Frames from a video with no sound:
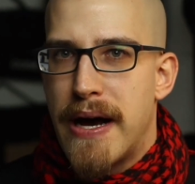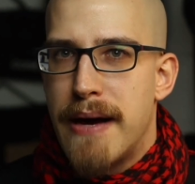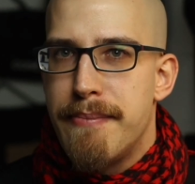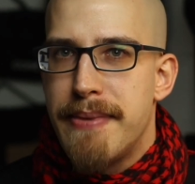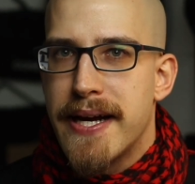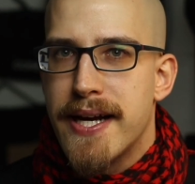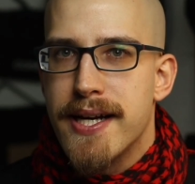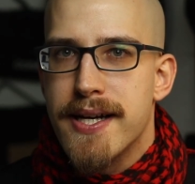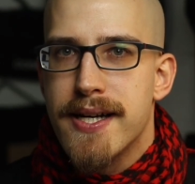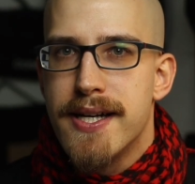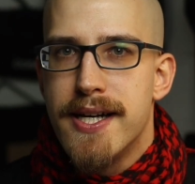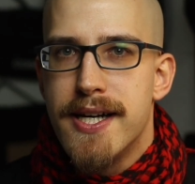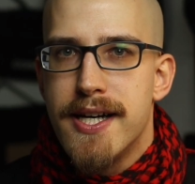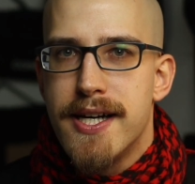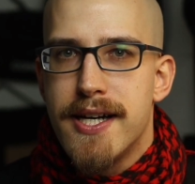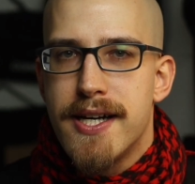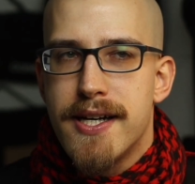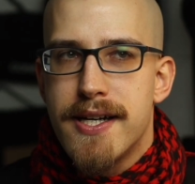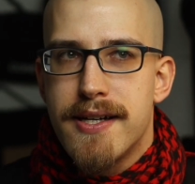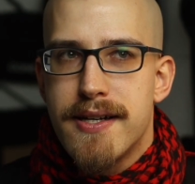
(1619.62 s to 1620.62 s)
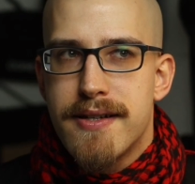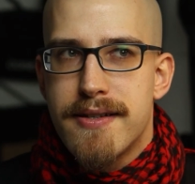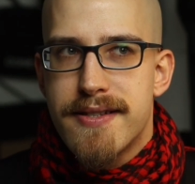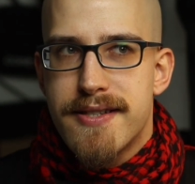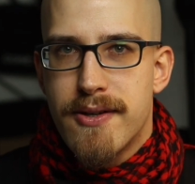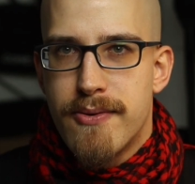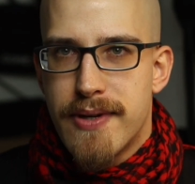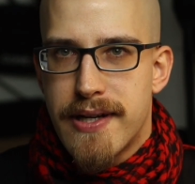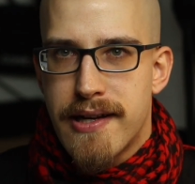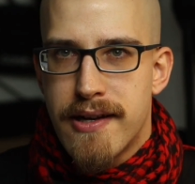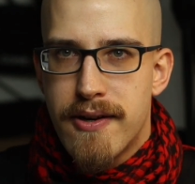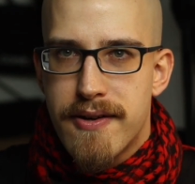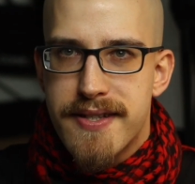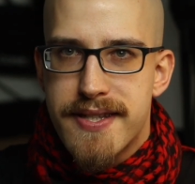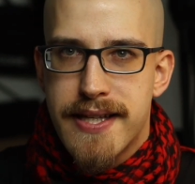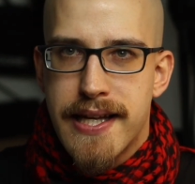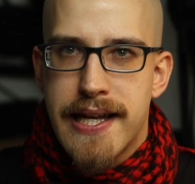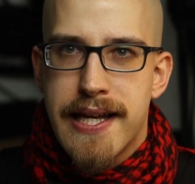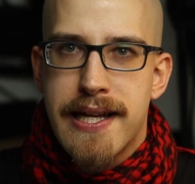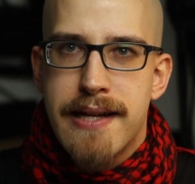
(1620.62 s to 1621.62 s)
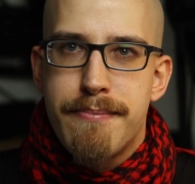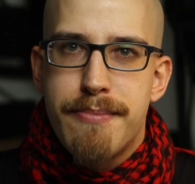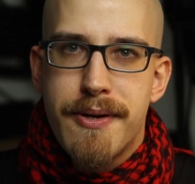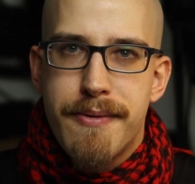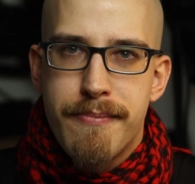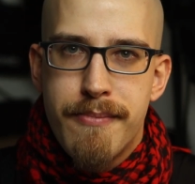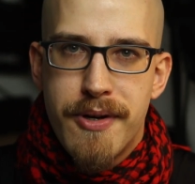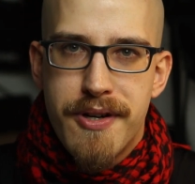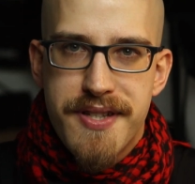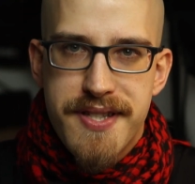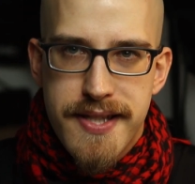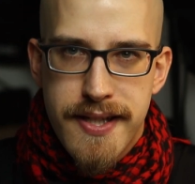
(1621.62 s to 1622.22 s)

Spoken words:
webbing so it looks a little bit more